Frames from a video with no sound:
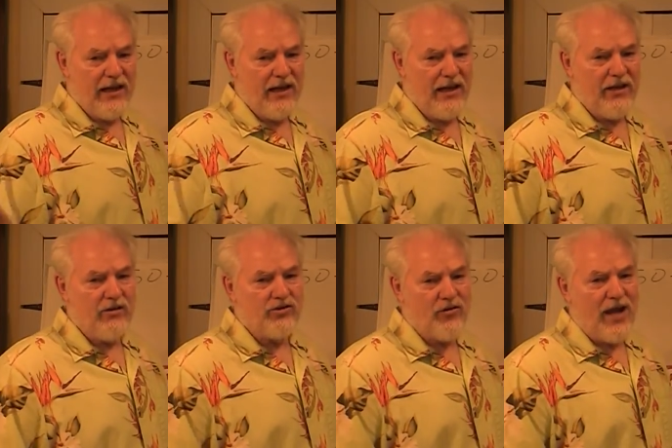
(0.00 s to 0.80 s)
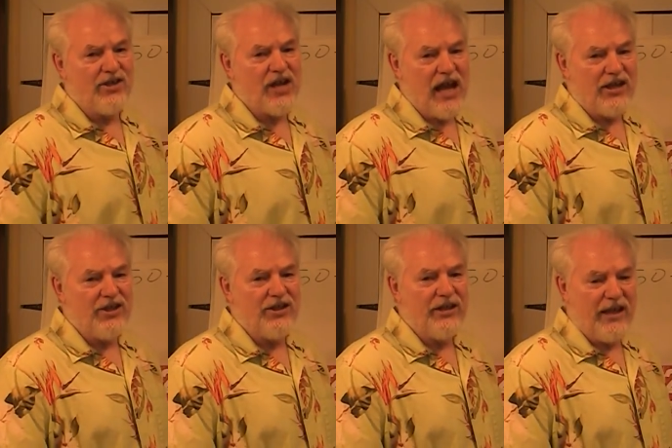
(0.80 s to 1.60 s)
legal
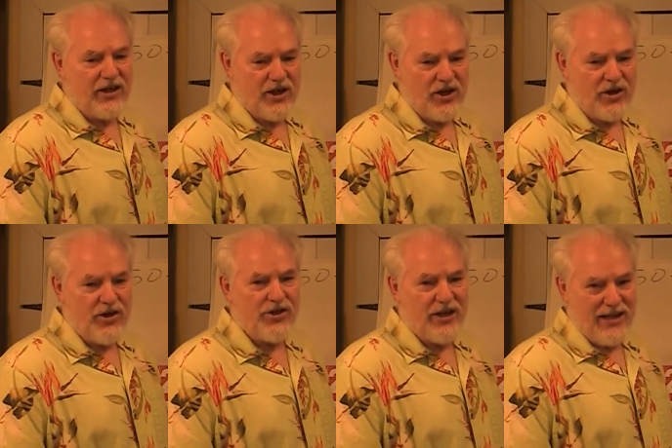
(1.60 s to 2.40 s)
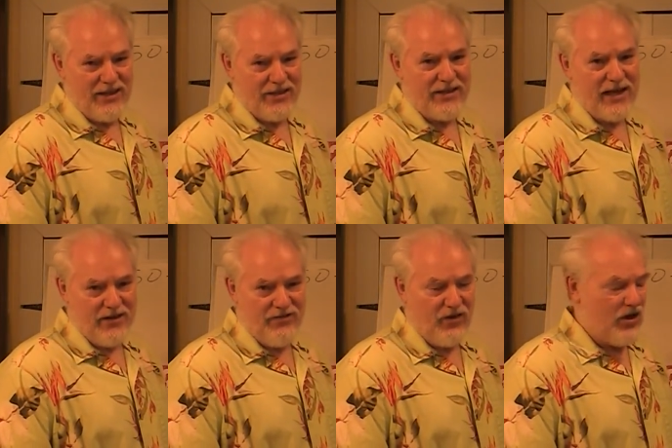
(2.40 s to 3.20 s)
transaction that occurs in the state
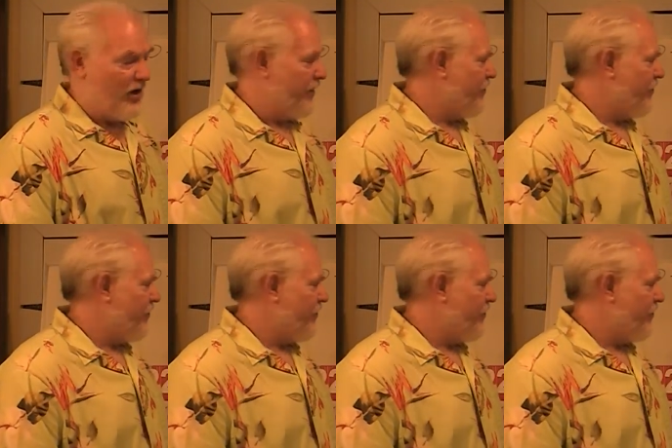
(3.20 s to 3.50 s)
of Florida.